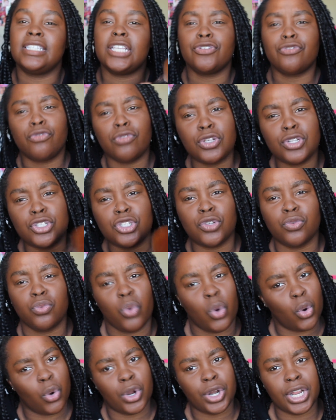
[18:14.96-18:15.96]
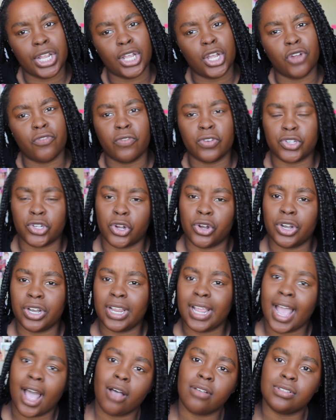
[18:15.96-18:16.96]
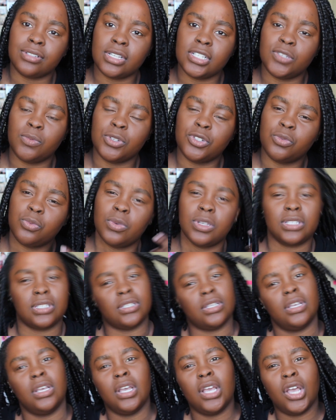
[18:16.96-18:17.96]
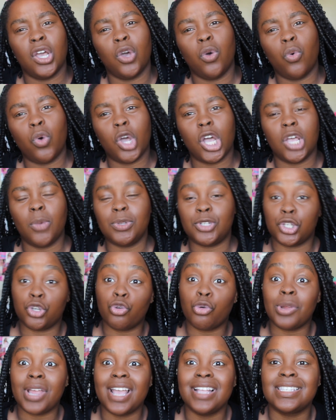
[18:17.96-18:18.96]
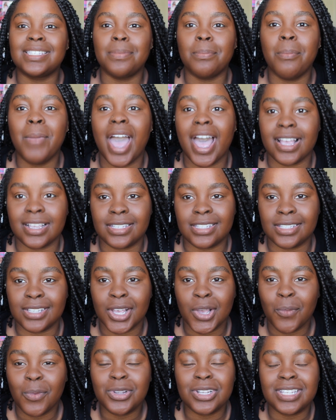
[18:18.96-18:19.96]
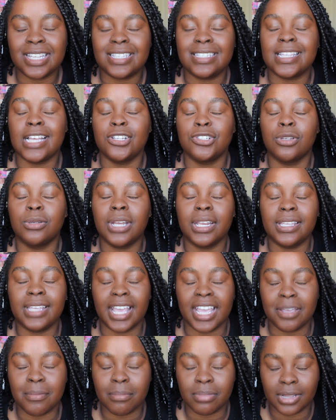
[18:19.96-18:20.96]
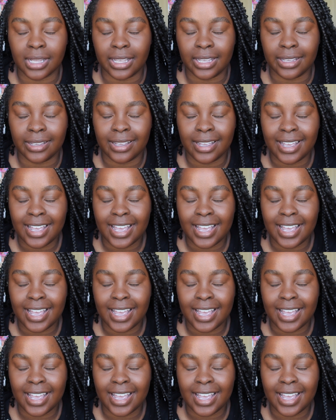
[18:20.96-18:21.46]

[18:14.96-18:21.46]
different sorority or fraternity houses, which creates mess, which is essential to gameplay.